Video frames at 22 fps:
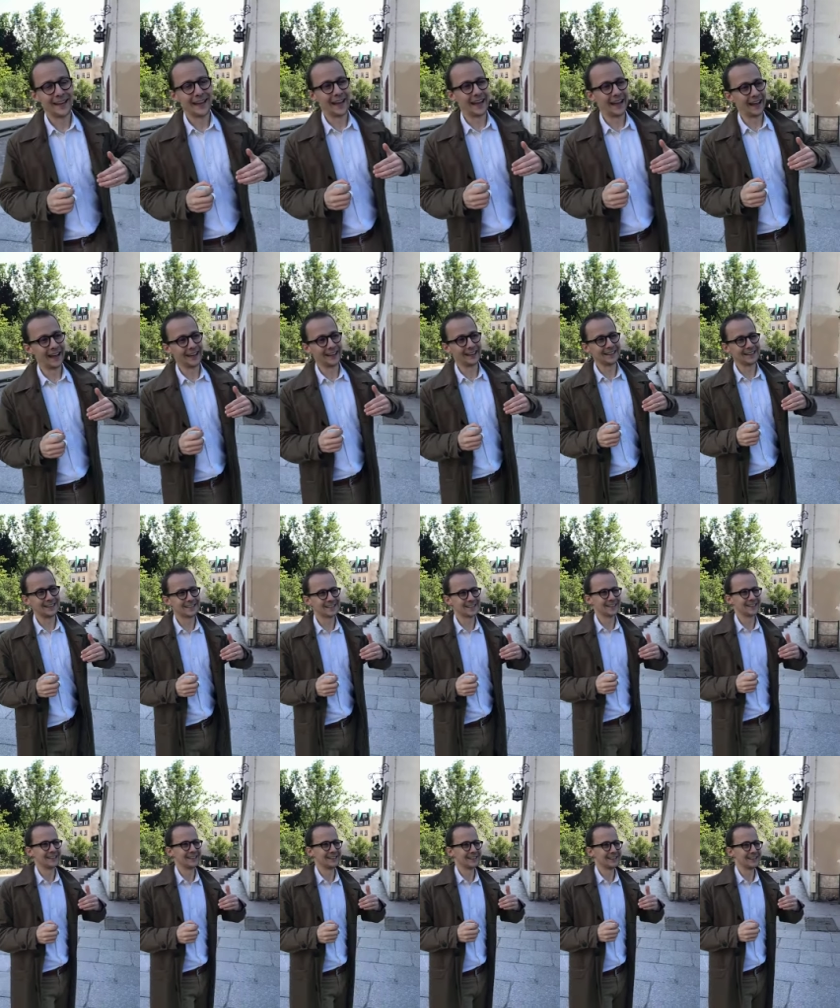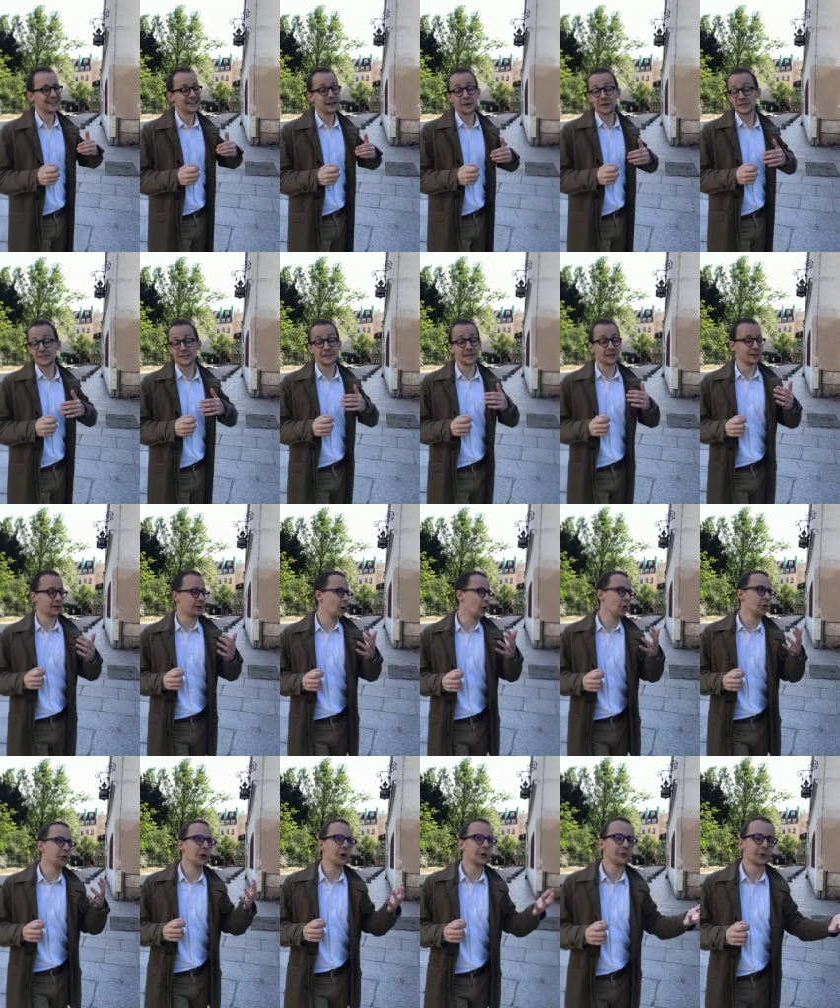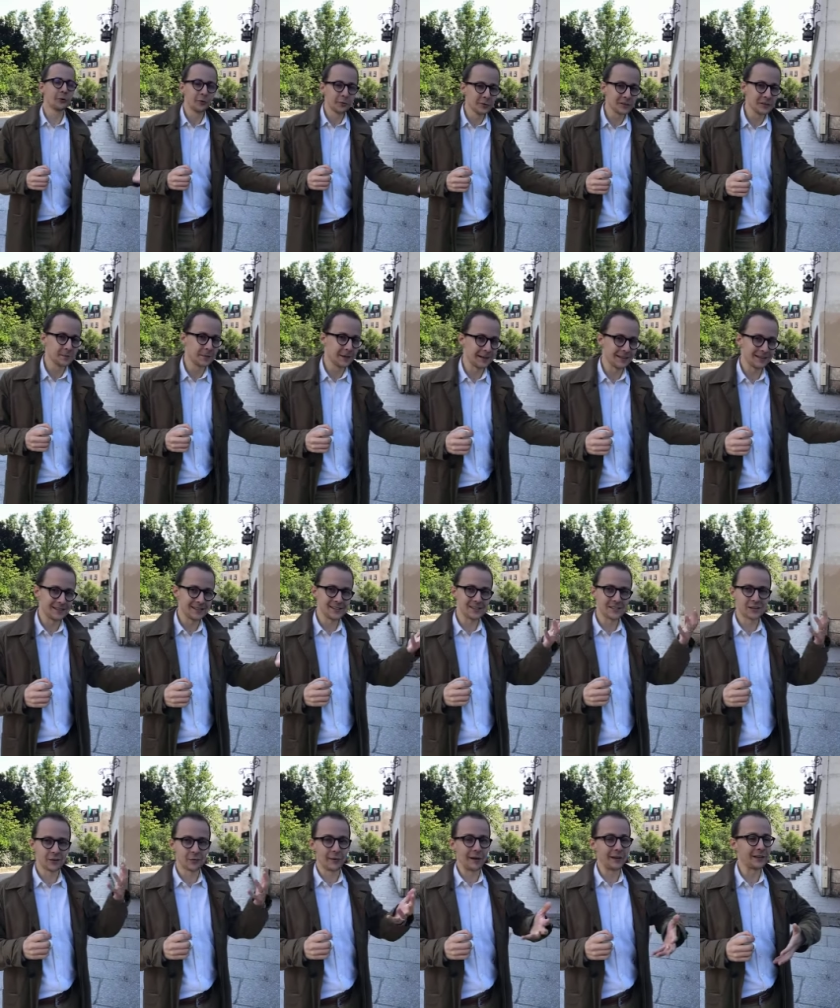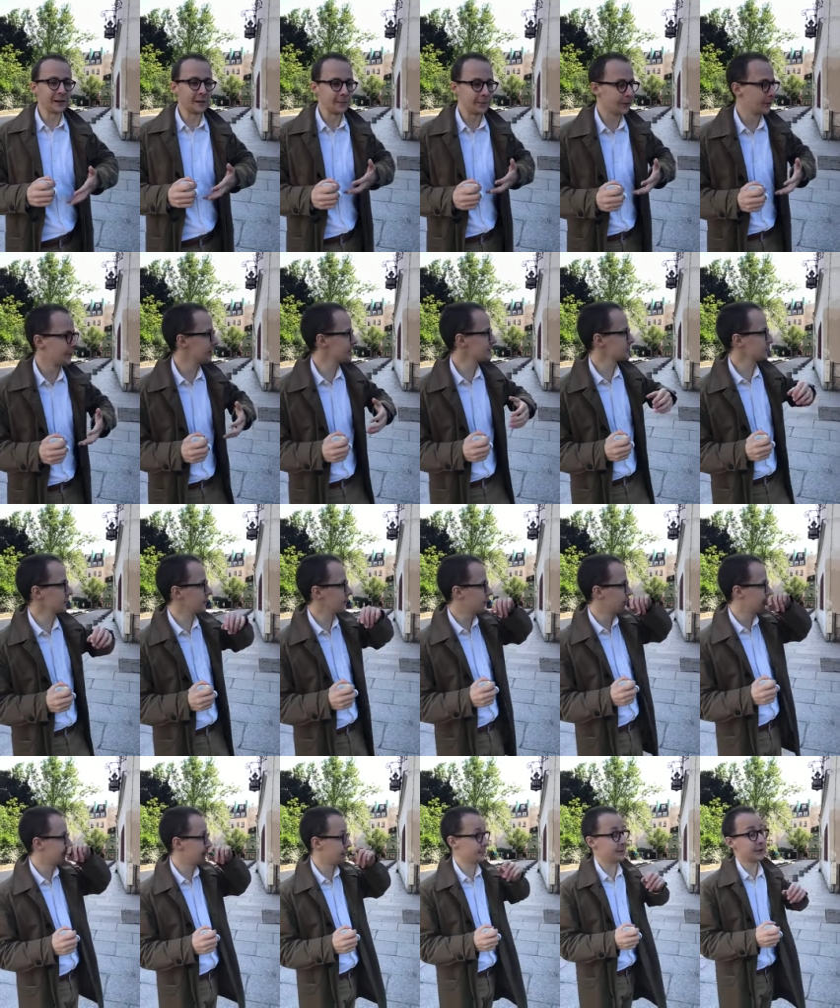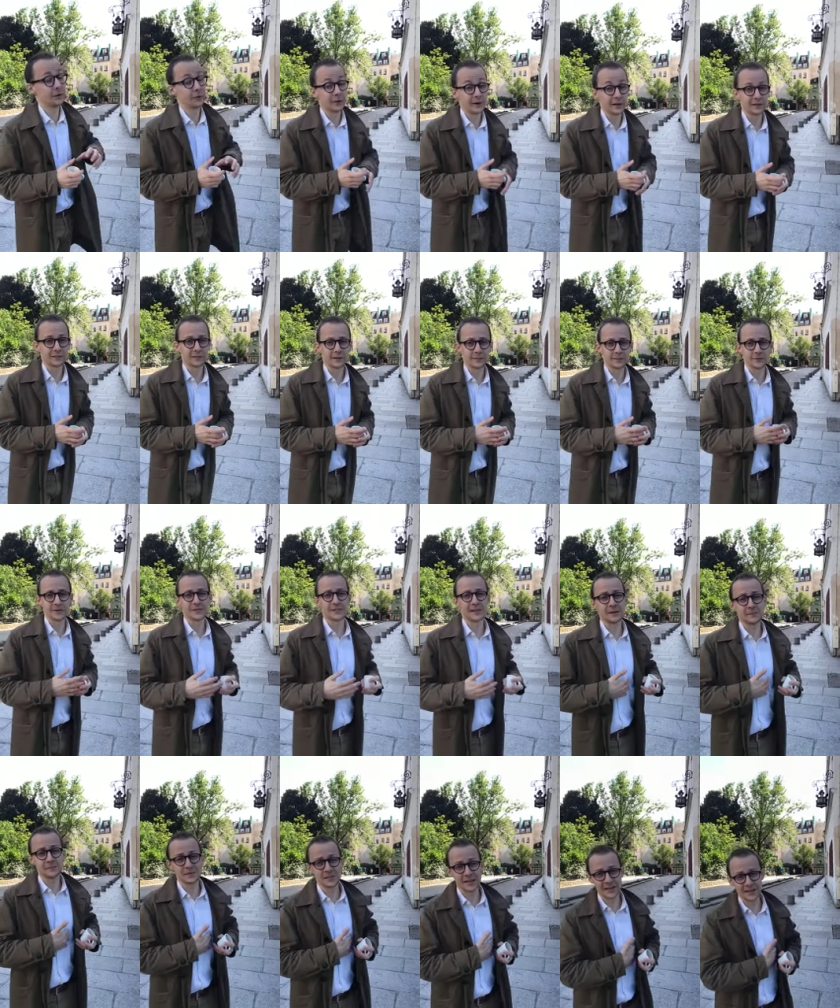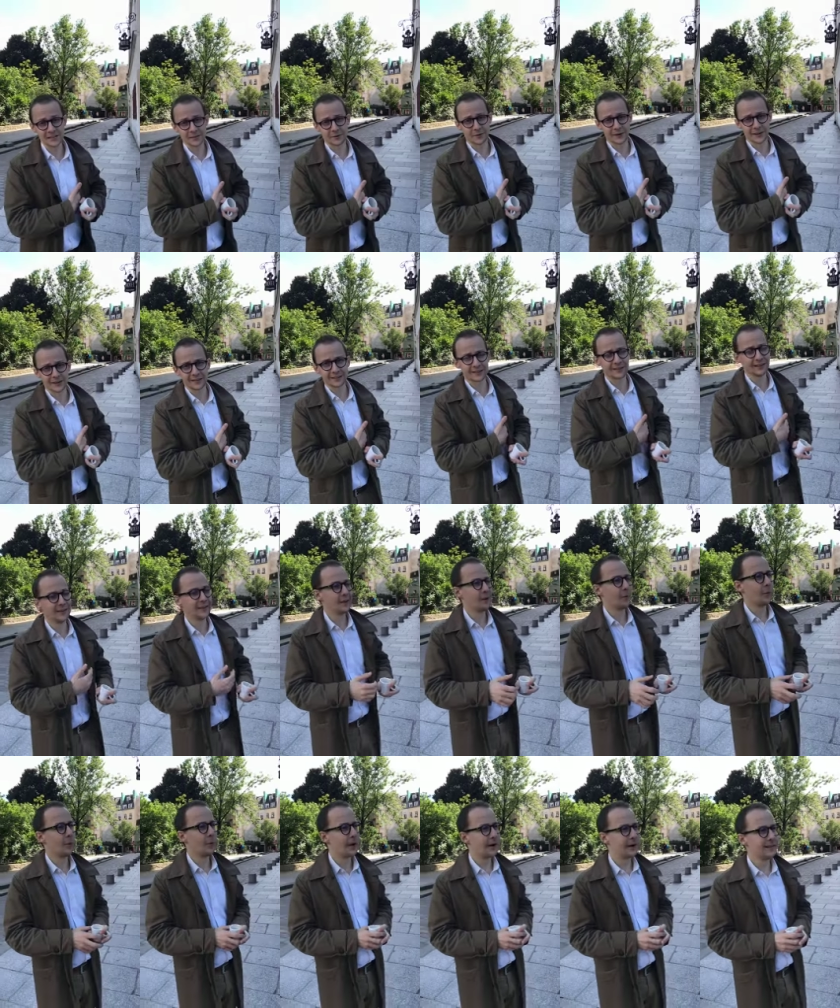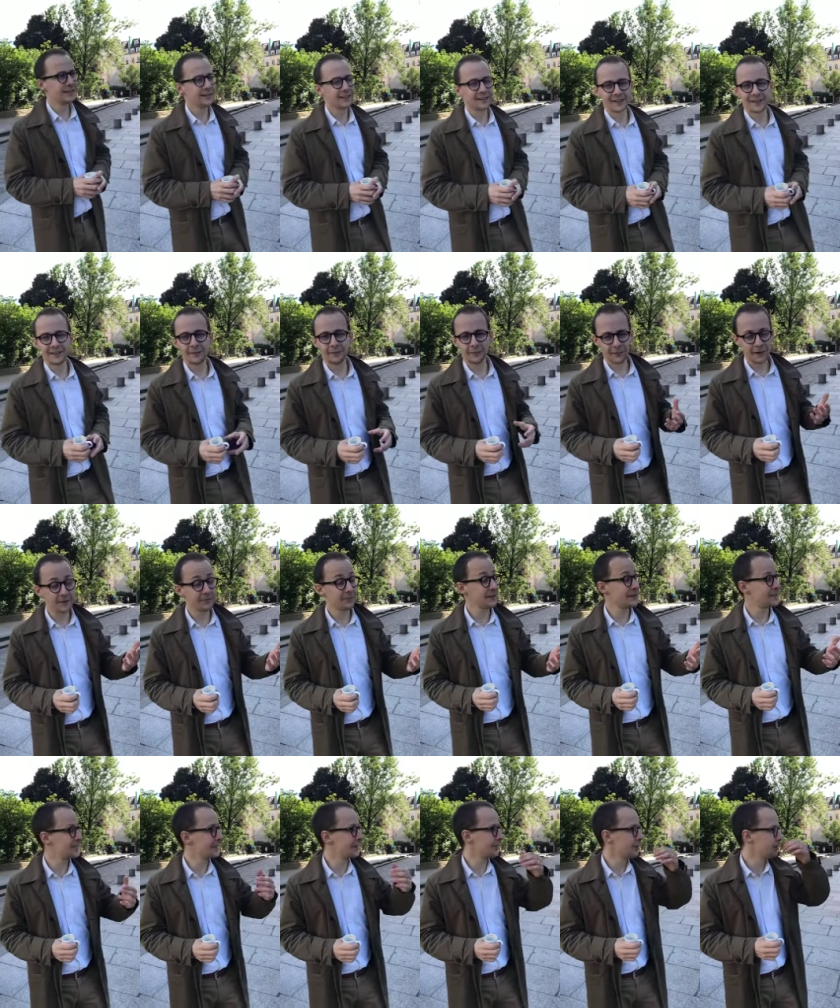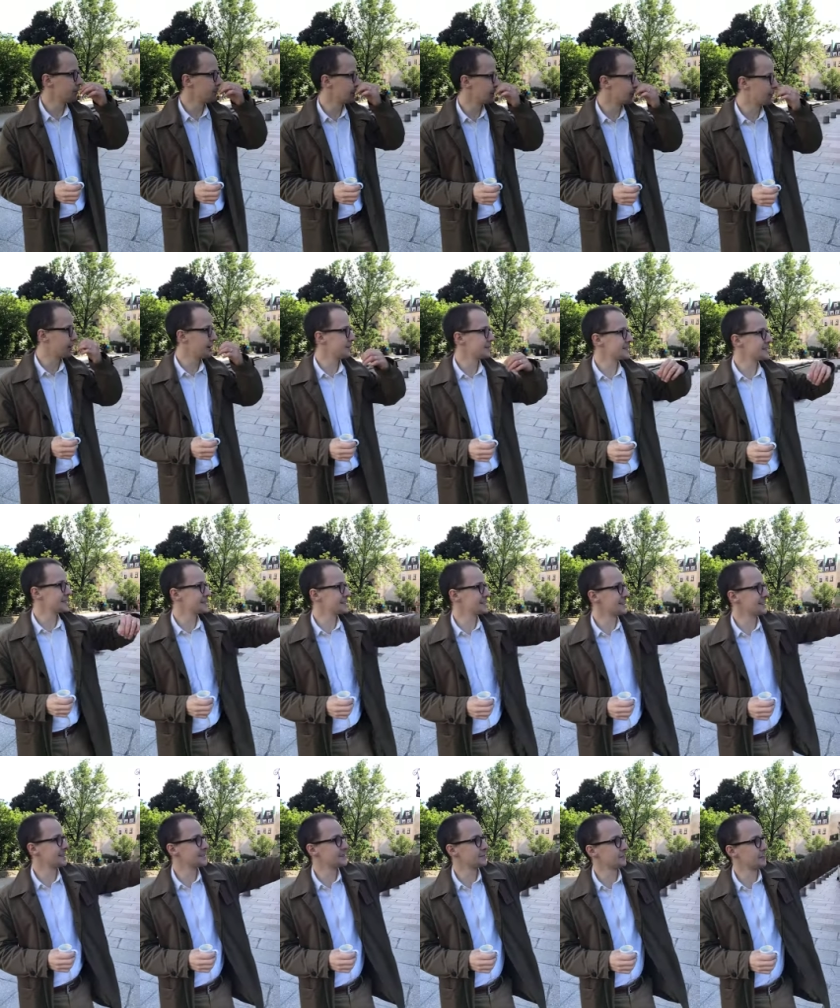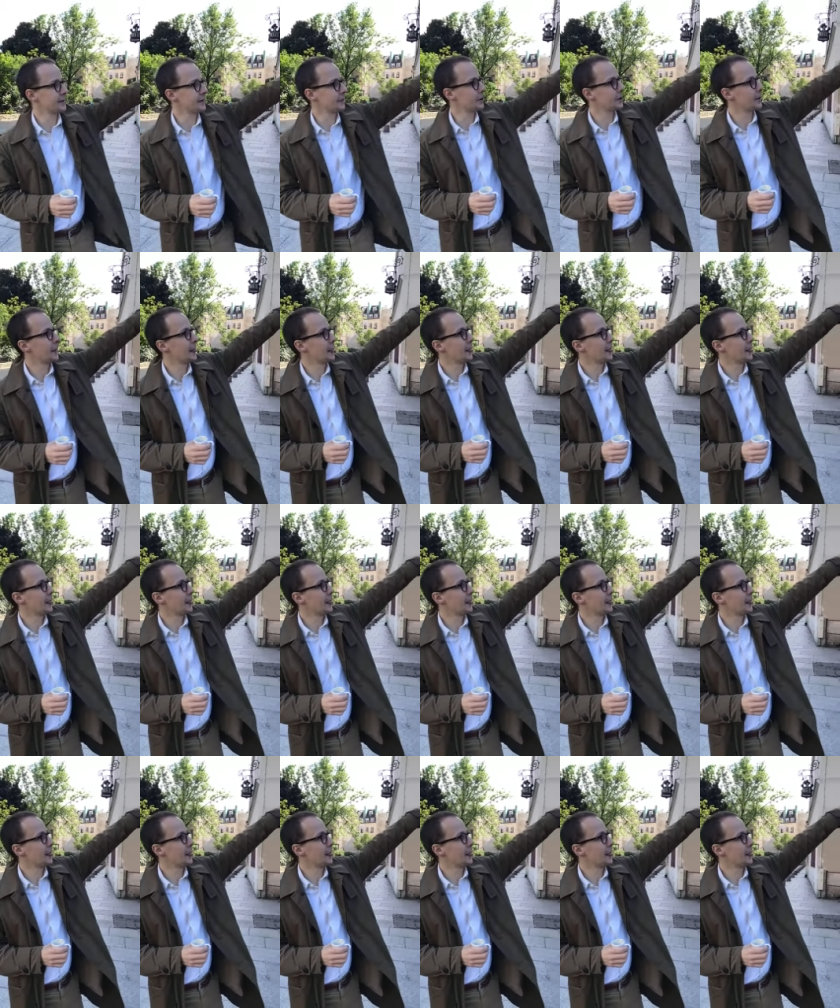and uh, he has not always been this great emperor as we know. I mean, great, I'm the same size, right? One, five feet seven, but one sixty-eight meter.